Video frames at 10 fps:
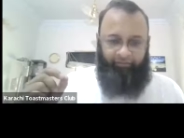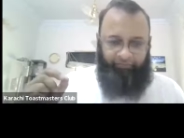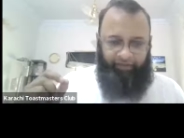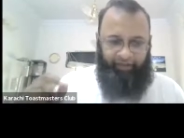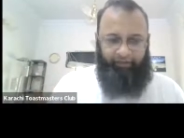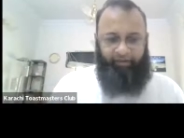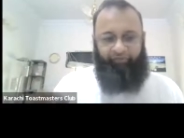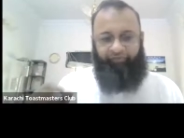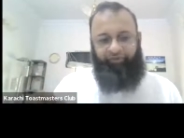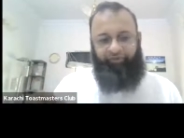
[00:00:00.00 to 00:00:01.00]
pick a
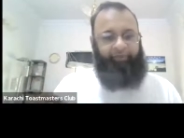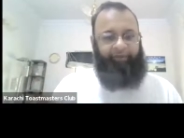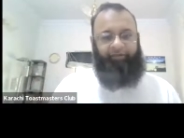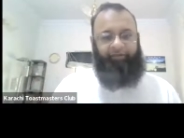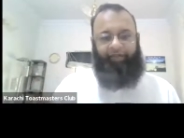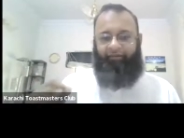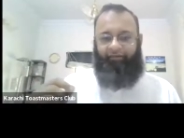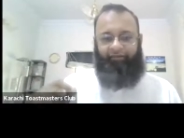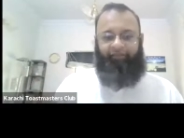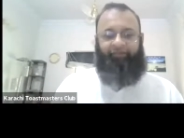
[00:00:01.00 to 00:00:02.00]
few people and
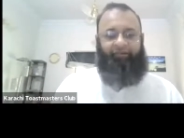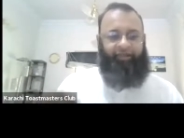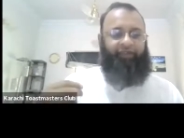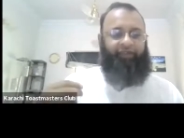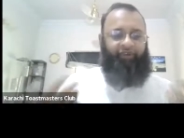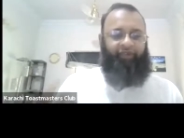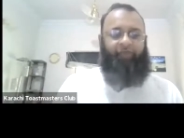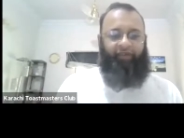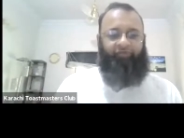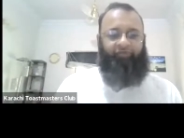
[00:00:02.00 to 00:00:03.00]
just take
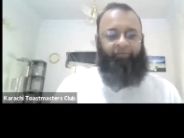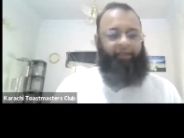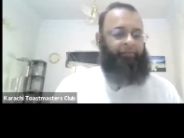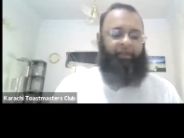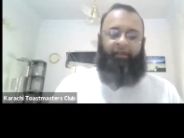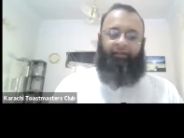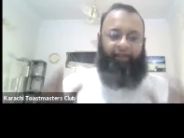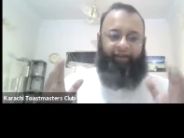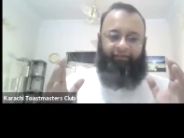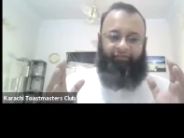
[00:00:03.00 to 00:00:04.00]
feedback from them.
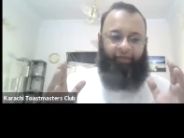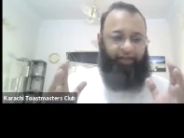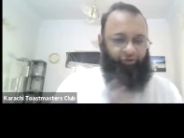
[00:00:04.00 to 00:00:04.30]
That's by no